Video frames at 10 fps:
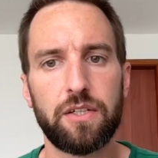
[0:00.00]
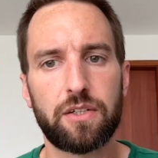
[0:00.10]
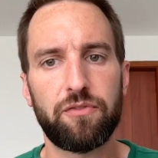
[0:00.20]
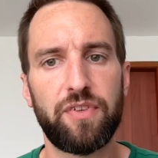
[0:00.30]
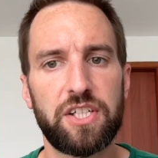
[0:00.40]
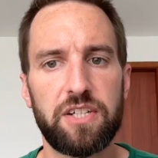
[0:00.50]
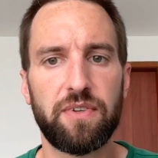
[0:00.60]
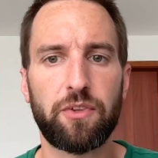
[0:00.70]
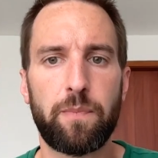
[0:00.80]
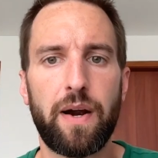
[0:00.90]
You could feel she
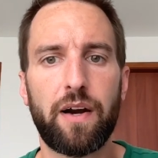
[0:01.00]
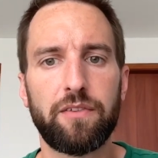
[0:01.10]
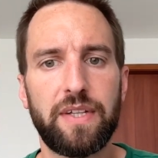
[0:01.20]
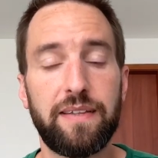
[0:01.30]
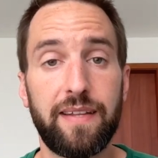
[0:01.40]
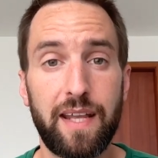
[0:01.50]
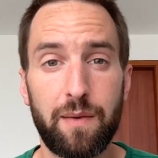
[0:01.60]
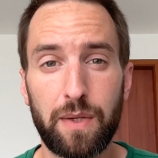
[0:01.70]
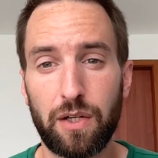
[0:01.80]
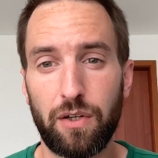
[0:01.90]
was a part of the
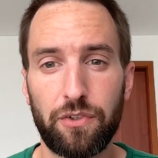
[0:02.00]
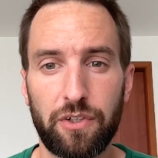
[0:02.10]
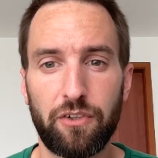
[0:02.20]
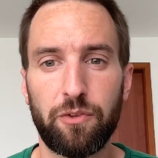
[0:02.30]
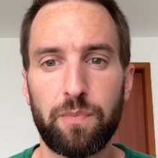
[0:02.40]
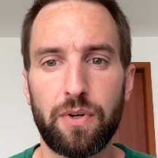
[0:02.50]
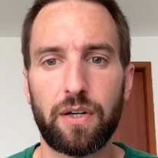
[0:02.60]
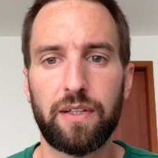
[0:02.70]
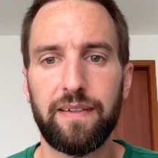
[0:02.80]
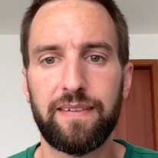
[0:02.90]
team and also the
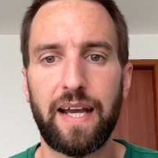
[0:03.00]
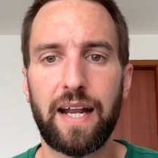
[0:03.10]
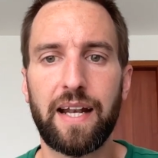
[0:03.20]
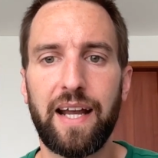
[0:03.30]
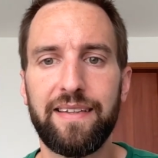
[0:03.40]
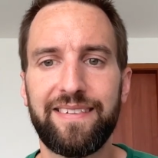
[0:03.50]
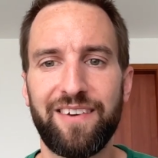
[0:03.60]
support on the sidelines.